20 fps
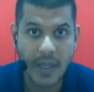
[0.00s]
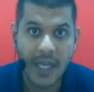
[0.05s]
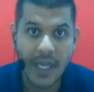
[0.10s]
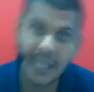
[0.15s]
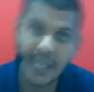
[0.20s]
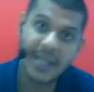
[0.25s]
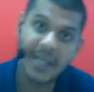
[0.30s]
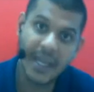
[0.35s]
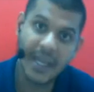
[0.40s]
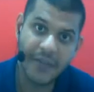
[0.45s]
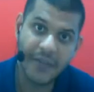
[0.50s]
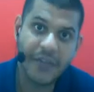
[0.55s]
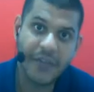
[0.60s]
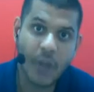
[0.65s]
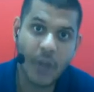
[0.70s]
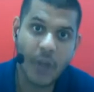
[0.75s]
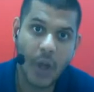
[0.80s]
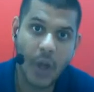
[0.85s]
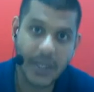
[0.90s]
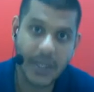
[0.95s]
in the if
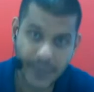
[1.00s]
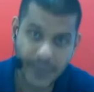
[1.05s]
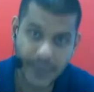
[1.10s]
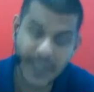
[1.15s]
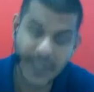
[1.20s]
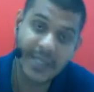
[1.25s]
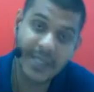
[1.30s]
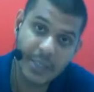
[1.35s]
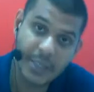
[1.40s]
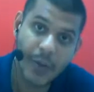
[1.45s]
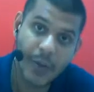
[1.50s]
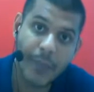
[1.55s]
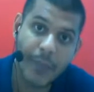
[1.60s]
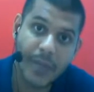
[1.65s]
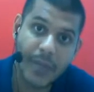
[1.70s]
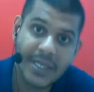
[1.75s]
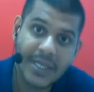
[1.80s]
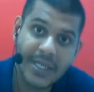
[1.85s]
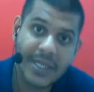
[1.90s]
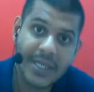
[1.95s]
clause because it
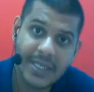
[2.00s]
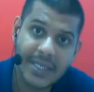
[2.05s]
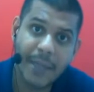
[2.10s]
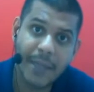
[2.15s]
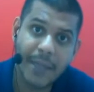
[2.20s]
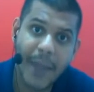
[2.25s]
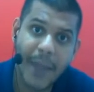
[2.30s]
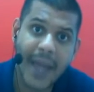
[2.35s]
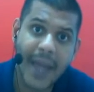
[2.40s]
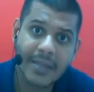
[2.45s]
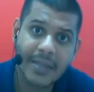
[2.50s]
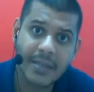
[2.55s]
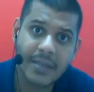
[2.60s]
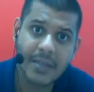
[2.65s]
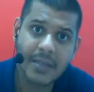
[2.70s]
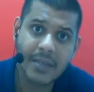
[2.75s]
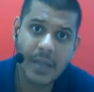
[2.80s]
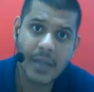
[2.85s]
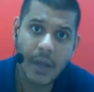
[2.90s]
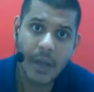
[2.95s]
represents the
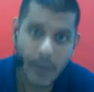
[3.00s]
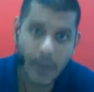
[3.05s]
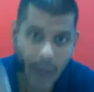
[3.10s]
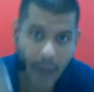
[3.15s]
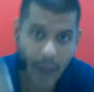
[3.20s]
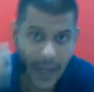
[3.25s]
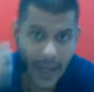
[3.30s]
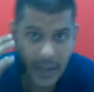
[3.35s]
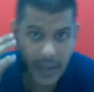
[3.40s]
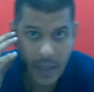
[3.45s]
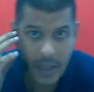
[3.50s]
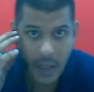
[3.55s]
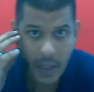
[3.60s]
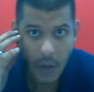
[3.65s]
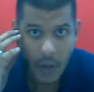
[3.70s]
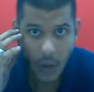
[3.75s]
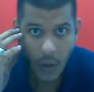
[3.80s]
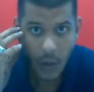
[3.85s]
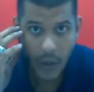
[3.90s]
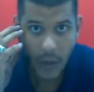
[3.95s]
past, right?
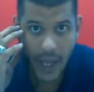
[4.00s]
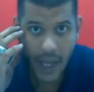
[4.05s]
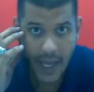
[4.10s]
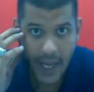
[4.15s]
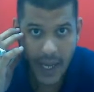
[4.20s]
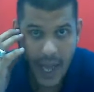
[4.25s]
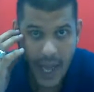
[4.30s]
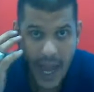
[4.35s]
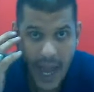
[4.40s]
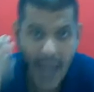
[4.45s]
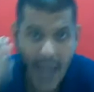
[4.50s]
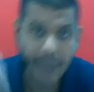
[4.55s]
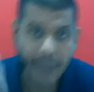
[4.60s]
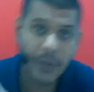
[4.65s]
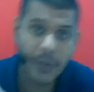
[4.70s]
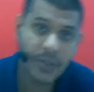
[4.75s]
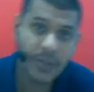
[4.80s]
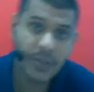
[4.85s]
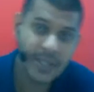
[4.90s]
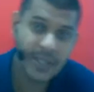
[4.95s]
Okay, I'm
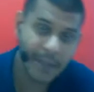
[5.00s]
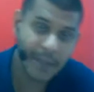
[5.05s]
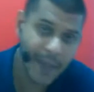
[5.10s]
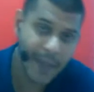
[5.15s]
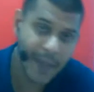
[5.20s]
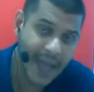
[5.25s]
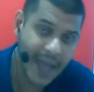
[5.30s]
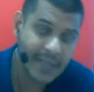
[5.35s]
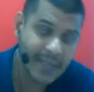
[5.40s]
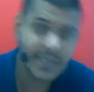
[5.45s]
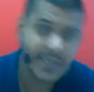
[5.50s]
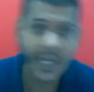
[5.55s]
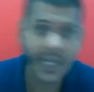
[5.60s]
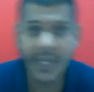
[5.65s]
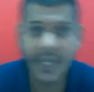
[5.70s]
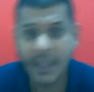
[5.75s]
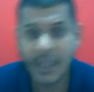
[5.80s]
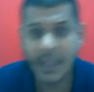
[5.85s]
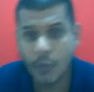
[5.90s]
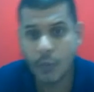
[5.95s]
using the past
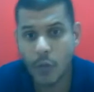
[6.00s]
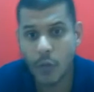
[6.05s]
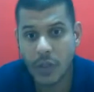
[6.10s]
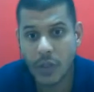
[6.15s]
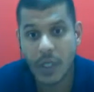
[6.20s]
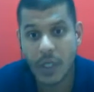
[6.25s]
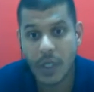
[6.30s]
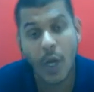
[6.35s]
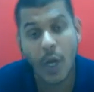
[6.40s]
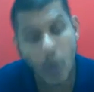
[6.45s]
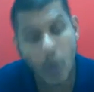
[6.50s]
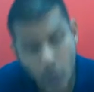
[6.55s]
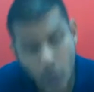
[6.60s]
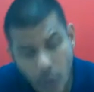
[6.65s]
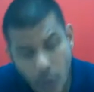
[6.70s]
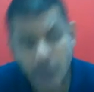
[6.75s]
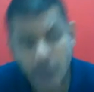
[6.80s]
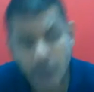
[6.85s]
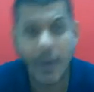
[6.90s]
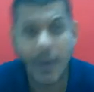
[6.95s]
and then would.
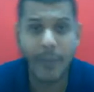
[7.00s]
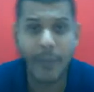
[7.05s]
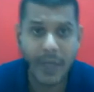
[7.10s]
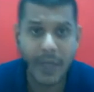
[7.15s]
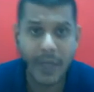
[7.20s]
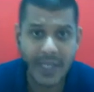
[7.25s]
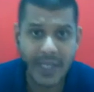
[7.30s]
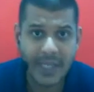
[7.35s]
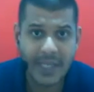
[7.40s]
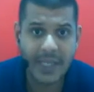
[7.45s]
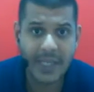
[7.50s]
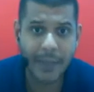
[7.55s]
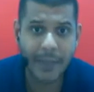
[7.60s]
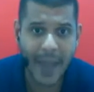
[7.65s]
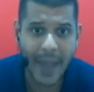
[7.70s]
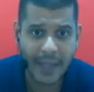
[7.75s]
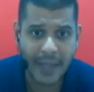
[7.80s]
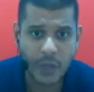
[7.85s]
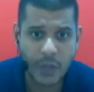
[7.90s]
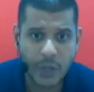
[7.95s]
Could represents the
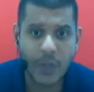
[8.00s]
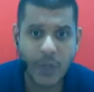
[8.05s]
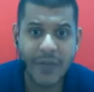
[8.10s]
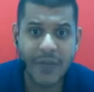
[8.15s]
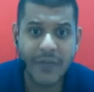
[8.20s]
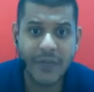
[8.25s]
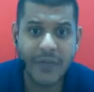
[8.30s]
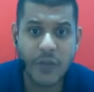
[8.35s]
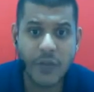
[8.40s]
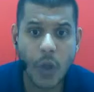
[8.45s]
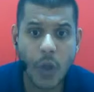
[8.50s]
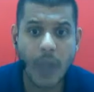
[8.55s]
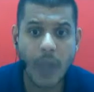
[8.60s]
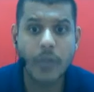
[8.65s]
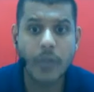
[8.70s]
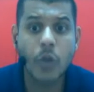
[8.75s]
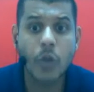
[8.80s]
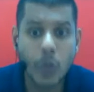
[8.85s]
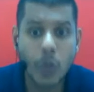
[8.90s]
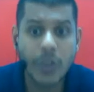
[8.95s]
past. So if
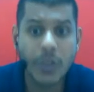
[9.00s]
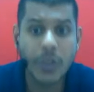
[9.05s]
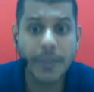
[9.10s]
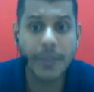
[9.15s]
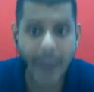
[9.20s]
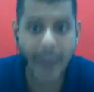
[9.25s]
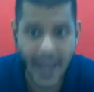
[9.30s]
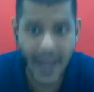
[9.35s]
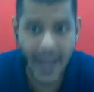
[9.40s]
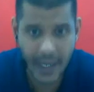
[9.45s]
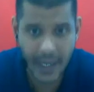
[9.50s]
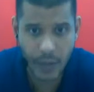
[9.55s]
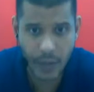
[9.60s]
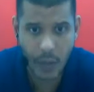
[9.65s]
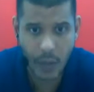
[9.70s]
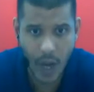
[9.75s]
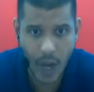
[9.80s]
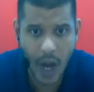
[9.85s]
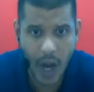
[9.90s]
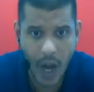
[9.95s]
John could buy a new
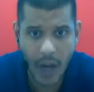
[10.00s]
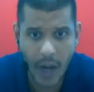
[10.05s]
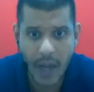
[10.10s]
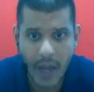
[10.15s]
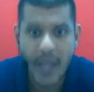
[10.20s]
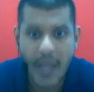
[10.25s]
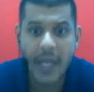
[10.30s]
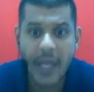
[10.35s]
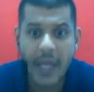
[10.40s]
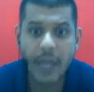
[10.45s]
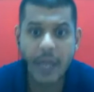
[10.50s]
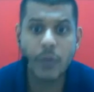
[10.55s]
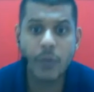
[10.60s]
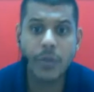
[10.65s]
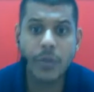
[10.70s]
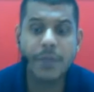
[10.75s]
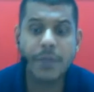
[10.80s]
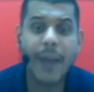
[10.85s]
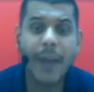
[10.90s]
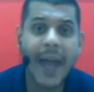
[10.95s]
car, he
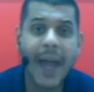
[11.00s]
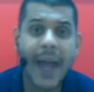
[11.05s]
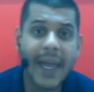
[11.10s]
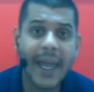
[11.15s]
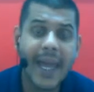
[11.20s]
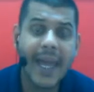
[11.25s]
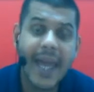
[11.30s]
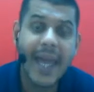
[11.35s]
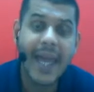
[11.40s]
would buy